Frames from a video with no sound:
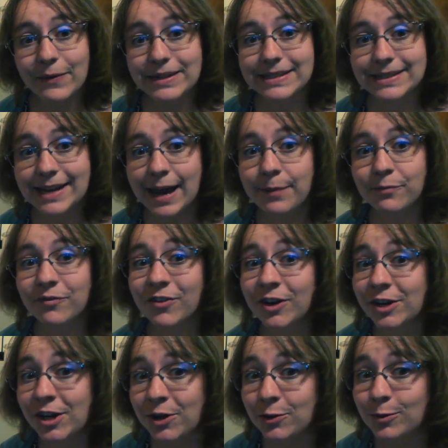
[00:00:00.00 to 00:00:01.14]
it's time for
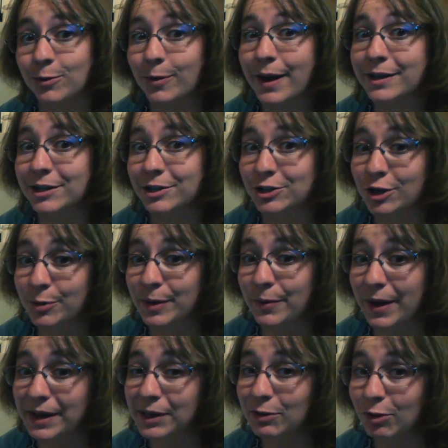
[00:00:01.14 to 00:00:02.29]
you to show me
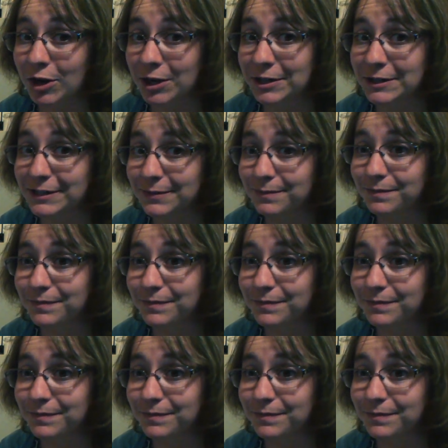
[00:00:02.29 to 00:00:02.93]
what you learned.